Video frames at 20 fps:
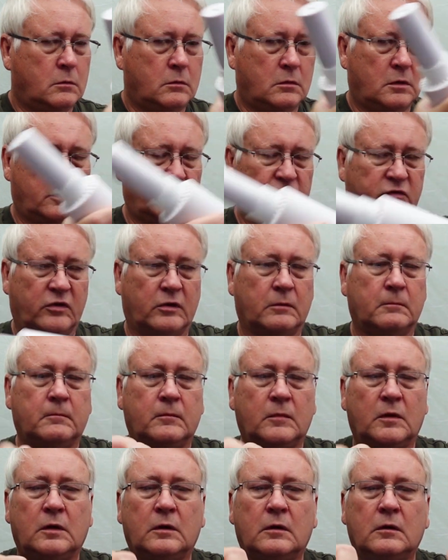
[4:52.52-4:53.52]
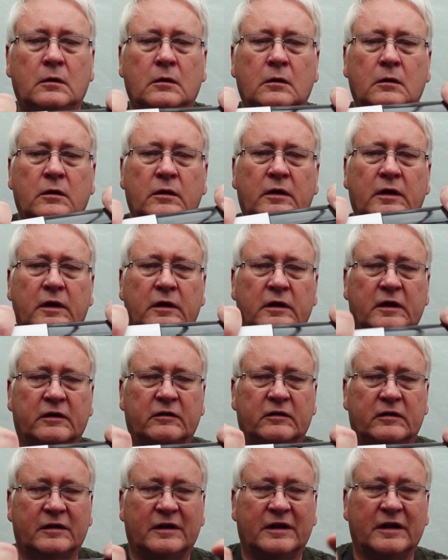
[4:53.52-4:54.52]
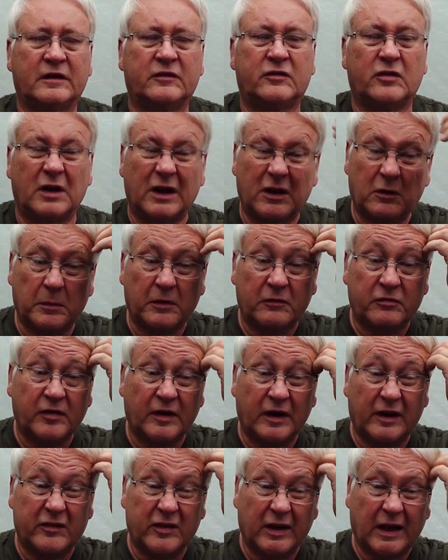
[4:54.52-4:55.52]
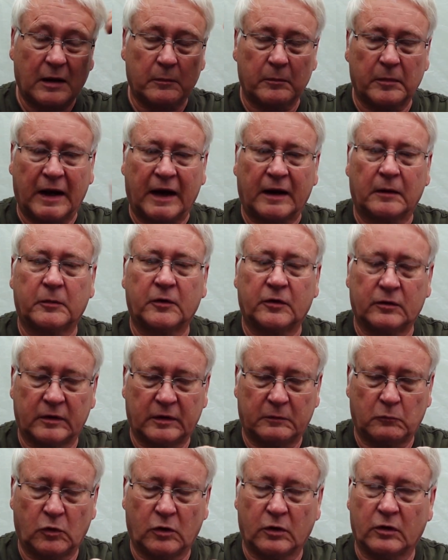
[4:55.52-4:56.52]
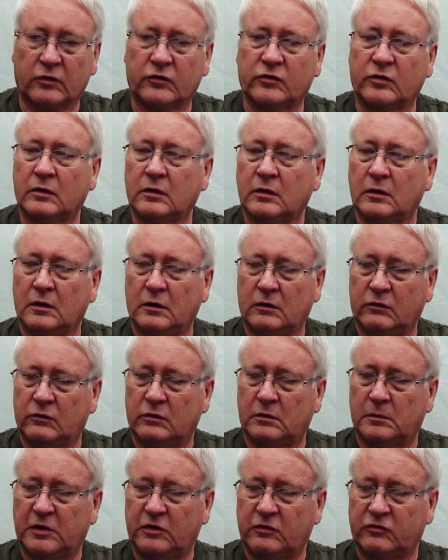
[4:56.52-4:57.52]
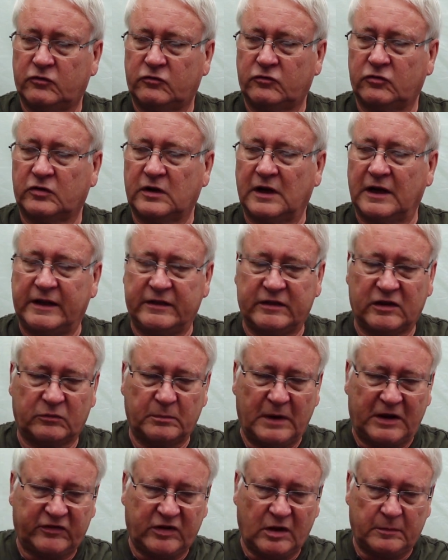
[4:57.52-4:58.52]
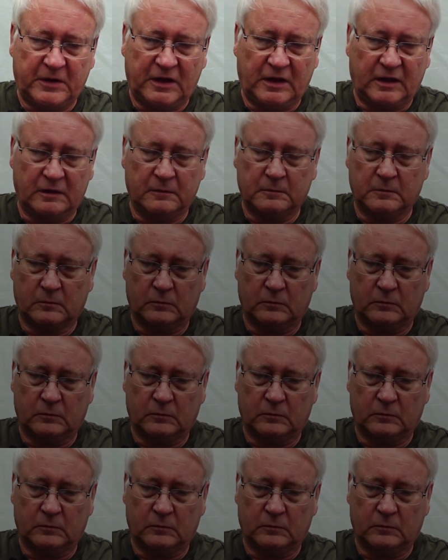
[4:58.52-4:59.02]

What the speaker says: That's it. Yeah, it's a little bit fiddly to get back, but it works. I'll just clean this mess up here.